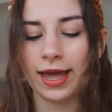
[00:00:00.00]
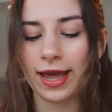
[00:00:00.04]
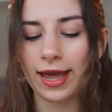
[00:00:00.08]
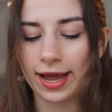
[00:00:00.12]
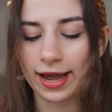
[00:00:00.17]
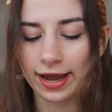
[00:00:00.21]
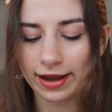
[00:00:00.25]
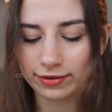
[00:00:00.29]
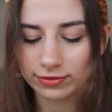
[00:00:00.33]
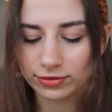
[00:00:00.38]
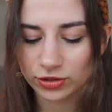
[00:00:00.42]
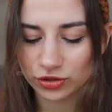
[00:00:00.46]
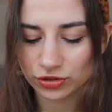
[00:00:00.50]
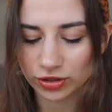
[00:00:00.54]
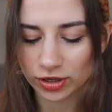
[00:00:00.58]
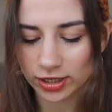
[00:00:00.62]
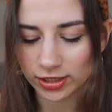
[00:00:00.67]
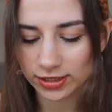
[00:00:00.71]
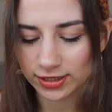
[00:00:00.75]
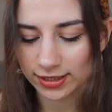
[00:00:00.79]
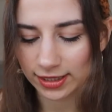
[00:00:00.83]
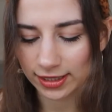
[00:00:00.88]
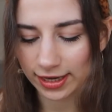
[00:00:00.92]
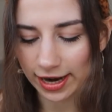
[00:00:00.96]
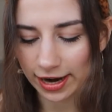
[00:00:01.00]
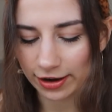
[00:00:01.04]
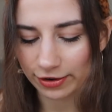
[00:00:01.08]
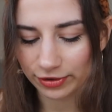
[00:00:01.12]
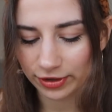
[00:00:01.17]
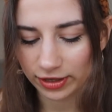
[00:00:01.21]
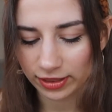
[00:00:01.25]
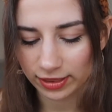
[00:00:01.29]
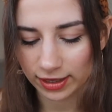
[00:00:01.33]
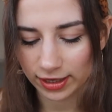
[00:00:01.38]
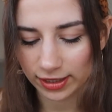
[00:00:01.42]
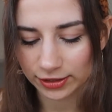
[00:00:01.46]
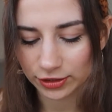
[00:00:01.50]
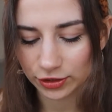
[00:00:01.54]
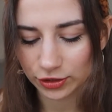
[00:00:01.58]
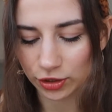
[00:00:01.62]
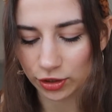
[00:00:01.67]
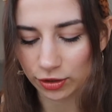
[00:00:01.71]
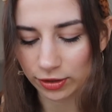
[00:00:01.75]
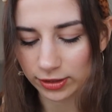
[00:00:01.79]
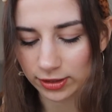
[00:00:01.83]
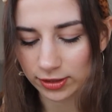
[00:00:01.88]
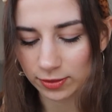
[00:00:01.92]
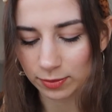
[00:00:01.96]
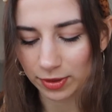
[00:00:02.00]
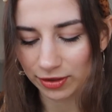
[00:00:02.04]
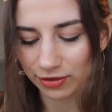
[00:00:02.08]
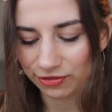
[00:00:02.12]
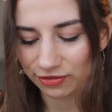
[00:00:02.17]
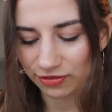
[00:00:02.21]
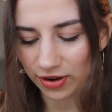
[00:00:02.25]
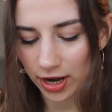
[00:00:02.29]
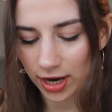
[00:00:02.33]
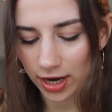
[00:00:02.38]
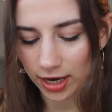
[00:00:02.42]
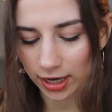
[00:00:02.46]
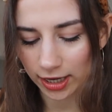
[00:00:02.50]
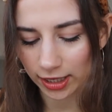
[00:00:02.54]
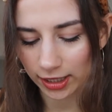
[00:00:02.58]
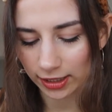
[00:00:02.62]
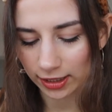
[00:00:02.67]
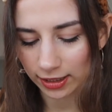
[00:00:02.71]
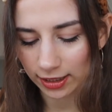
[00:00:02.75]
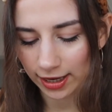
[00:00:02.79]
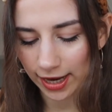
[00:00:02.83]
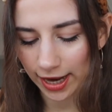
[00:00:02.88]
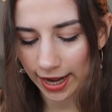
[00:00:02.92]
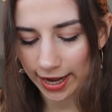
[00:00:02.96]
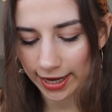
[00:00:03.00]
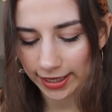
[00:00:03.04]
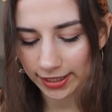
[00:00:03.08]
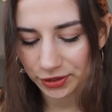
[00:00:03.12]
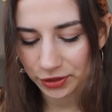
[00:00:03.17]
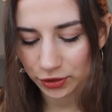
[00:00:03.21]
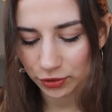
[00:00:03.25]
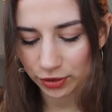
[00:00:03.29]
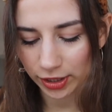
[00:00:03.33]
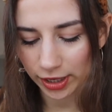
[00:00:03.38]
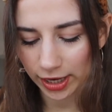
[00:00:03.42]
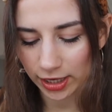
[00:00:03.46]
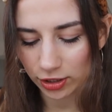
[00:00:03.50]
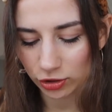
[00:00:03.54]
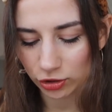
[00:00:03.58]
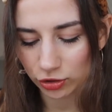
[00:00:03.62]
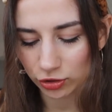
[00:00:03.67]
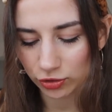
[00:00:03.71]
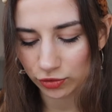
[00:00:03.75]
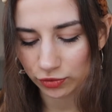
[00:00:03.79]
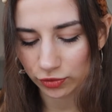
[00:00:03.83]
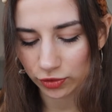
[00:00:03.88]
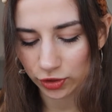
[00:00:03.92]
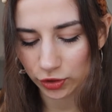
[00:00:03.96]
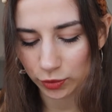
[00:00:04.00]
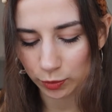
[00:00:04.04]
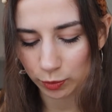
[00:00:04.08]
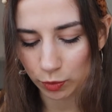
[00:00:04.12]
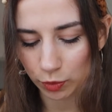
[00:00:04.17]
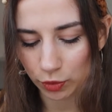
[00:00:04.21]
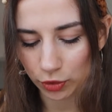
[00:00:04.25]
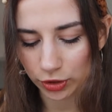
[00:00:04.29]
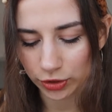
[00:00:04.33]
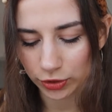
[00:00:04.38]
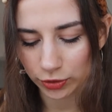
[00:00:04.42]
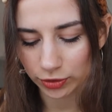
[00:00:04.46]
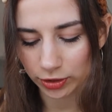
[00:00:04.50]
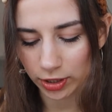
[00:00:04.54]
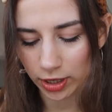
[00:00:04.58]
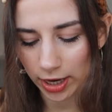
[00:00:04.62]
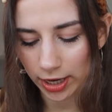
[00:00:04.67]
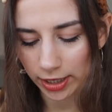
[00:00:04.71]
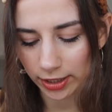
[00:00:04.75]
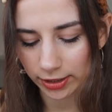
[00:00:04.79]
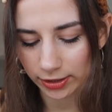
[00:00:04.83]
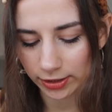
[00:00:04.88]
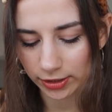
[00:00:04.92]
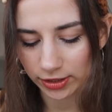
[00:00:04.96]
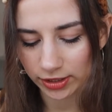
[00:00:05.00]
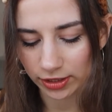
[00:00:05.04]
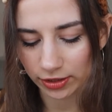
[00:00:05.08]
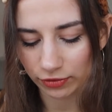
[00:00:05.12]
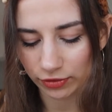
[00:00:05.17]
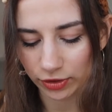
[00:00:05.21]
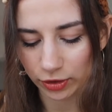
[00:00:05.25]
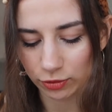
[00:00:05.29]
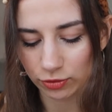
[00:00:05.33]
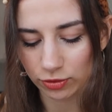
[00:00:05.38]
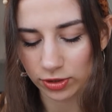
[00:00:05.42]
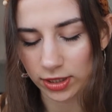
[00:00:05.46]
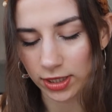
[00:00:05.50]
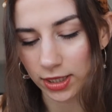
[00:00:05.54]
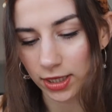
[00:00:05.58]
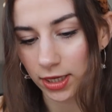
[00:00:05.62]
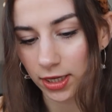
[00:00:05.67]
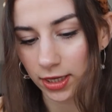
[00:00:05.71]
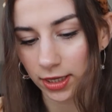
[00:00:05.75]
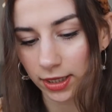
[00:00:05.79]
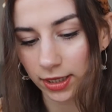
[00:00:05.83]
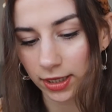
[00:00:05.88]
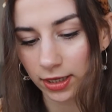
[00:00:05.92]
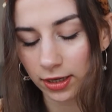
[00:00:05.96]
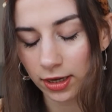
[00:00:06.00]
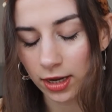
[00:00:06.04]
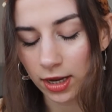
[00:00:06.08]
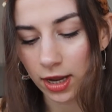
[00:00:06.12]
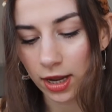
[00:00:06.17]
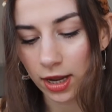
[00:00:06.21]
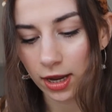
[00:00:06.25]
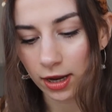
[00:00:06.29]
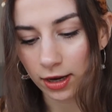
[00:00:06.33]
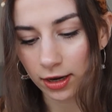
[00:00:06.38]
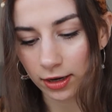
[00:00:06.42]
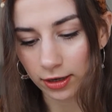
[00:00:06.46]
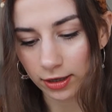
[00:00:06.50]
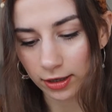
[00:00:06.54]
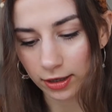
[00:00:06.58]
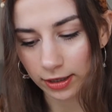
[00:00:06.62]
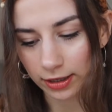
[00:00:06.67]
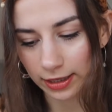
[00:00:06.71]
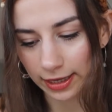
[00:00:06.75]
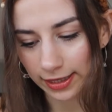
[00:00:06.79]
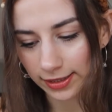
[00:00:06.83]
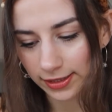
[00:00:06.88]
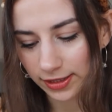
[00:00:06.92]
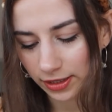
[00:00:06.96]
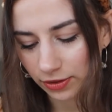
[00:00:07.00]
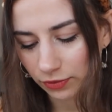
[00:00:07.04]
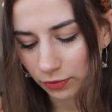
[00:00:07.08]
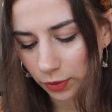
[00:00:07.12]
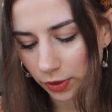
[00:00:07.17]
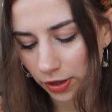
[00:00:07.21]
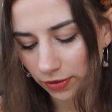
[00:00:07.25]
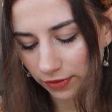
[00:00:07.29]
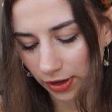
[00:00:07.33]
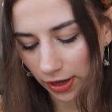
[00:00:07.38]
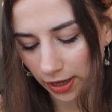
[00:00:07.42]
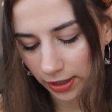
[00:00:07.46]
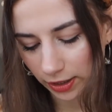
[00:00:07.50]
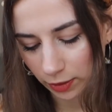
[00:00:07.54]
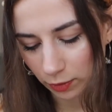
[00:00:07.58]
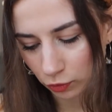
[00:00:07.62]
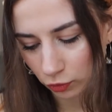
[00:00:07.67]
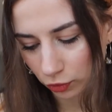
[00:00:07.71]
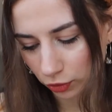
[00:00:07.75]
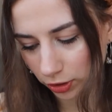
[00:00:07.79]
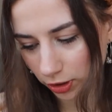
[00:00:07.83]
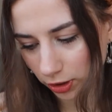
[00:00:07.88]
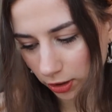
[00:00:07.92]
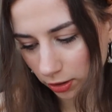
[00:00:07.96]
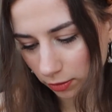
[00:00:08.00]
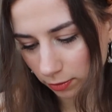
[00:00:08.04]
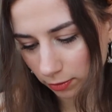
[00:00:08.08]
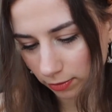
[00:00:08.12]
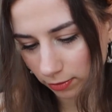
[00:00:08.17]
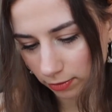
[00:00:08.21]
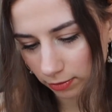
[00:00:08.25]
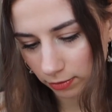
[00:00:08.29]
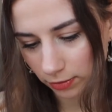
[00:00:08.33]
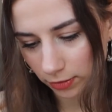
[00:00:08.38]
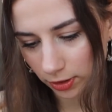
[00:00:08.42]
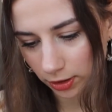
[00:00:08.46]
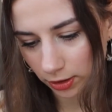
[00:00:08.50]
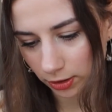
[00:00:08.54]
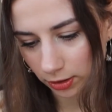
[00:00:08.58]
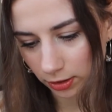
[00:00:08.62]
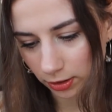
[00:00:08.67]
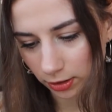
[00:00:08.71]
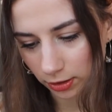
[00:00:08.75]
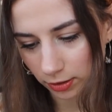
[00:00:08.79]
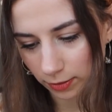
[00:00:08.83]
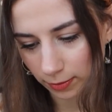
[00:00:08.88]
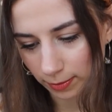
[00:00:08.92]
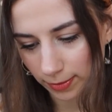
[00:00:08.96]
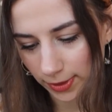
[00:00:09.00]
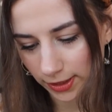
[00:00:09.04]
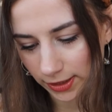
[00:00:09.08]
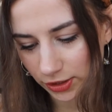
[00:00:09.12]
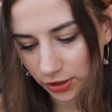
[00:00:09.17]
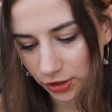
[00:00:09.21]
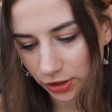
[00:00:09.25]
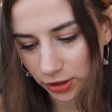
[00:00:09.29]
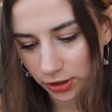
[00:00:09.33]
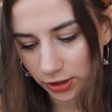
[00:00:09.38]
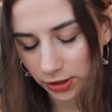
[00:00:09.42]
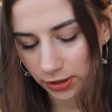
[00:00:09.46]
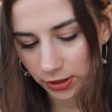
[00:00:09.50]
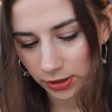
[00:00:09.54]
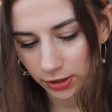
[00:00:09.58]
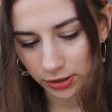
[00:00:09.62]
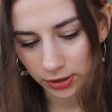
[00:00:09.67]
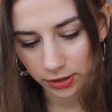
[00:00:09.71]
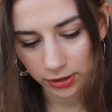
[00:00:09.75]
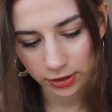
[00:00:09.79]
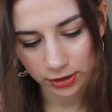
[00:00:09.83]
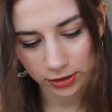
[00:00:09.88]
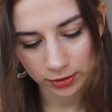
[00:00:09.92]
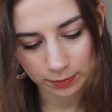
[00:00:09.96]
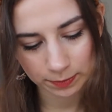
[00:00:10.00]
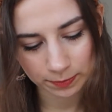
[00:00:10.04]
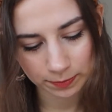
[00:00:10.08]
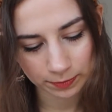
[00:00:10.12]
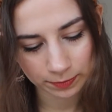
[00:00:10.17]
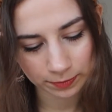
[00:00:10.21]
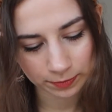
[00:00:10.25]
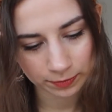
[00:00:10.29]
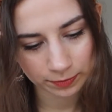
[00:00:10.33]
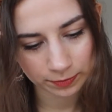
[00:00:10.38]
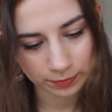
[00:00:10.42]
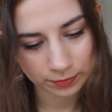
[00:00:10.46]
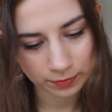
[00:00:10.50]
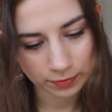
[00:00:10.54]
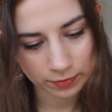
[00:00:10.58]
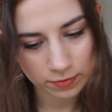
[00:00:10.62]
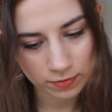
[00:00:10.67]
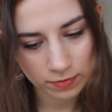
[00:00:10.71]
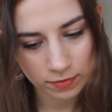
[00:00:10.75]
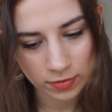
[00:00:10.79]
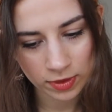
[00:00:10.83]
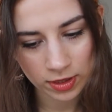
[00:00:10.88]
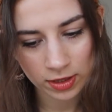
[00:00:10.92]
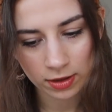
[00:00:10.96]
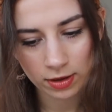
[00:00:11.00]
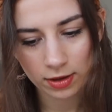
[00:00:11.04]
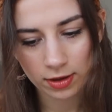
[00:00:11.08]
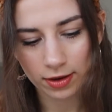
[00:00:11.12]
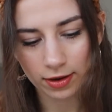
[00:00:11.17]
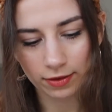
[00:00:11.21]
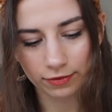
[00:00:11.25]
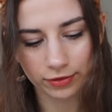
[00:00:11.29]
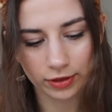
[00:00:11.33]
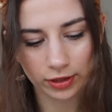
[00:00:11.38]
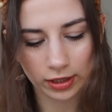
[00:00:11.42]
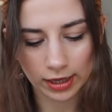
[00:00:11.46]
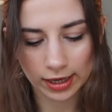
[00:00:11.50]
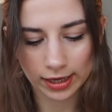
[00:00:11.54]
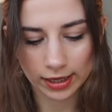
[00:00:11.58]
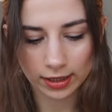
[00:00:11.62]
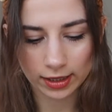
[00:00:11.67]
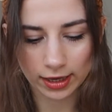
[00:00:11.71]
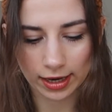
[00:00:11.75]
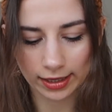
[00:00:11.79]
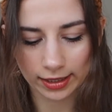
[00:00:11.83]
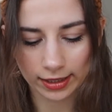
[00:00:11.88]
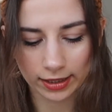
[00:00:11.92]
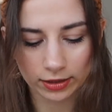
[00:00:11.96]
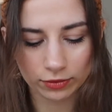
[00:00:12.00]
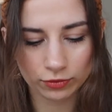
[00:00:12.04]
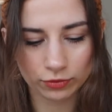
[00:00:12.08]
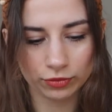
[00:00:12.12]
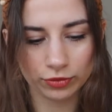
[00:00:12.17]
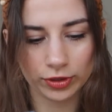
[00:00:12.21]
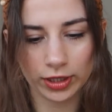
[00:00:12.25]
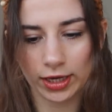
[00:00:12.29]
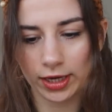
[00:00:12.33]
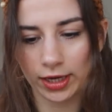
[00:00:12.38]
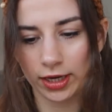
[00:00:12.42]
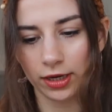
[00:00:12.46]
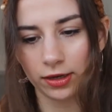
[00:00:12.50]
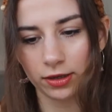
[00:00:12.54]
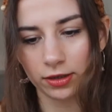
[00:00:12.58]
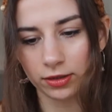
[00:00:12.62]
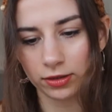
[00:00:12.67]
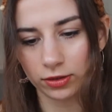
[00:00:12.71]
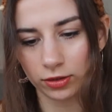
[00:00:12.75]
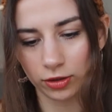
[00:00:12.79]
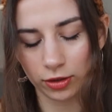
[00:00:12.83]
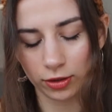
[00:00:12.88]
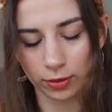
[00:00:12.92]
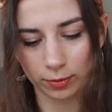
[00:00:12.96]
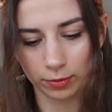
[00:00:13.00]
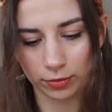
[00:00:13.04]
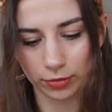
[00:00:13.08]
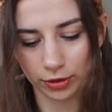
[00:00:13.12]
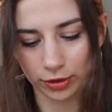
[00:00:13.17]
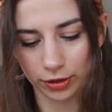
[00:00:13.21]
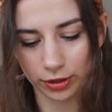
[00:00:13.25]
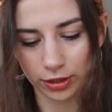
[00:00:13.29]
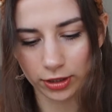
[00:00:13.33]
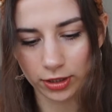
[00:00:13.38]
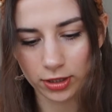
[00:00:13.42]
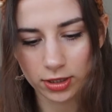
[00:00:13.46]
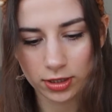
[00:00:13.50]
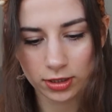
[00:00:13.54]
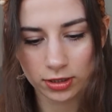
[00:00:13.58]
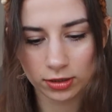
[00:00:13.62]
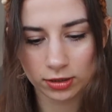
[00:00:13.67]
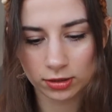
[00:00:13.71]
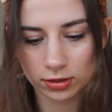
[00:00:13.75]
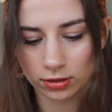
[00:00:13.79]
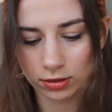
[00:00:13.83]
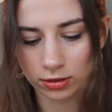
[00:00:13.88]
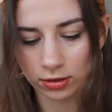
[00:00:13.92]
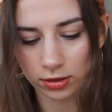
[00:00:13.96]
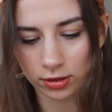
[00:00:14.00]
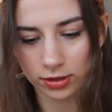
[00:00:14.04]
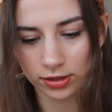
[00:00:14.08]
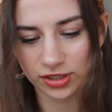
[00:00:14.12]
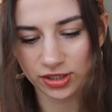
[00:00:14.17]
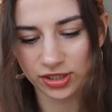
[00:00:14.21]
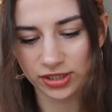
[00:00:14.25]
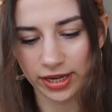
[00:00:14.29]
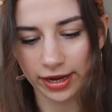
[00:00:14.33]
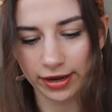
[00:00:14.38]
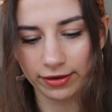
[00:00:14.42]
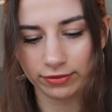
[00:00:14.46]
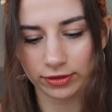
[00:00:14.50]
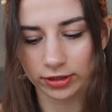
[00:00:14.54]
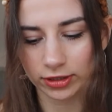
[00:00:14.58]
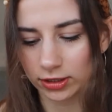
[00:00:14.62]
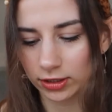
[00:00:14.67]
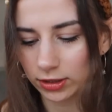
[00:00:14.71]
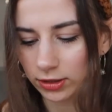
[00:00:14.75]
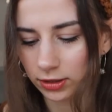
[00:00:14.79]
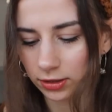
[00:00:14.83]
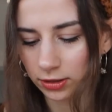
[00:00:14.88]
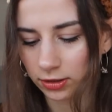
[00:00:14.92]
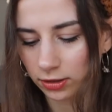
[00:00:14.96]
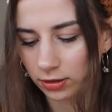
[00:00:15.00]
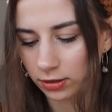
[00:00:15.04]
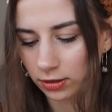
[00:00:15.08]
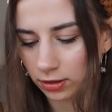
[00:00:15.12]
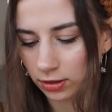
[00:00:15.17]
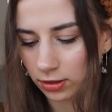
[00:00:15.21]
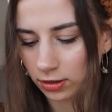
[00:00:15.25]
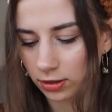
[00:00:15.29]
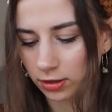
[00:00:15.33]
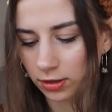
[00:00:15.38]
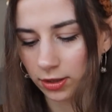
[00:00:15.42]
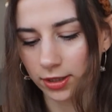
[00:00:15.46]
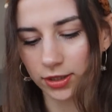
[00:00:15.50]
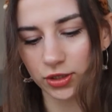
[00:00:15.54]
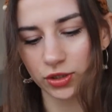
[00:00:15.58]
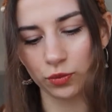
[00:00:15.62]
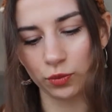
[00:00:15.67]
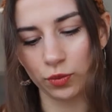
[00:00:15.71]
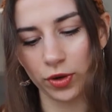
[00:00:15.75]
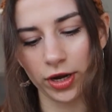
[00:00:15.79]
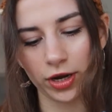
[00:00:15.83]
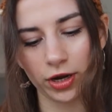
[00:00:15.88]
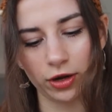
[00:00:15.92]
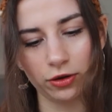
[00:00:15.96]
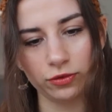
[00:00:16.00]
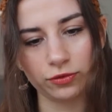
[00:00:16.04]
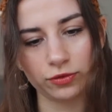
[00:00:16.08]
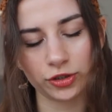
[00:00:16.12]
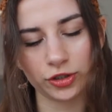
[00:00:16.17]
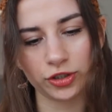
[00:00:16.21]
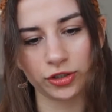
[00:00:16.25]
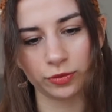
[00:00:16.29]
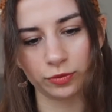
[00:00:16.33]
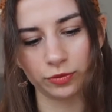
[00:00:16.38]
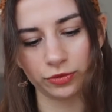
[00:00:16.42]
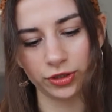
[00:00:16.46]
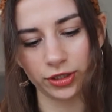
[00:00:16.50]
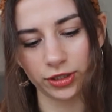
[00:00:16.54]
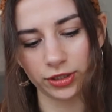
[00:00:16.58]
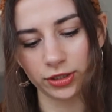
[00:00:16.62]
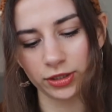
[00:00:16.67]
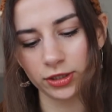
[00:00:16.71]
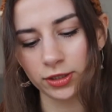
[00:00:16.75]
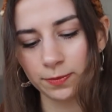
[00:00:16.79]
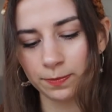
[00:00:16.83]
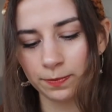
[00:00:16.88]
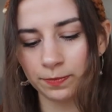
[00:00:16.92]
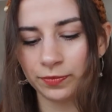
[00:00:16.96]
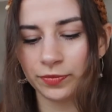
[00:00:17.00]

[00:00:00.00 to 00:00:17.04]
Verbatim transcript: have trust that everything is going to be fine ask your angels for support or guidance if you need it uh, let's see if we have any more mm, uh, messages I feel like I can read number seven as well for some reason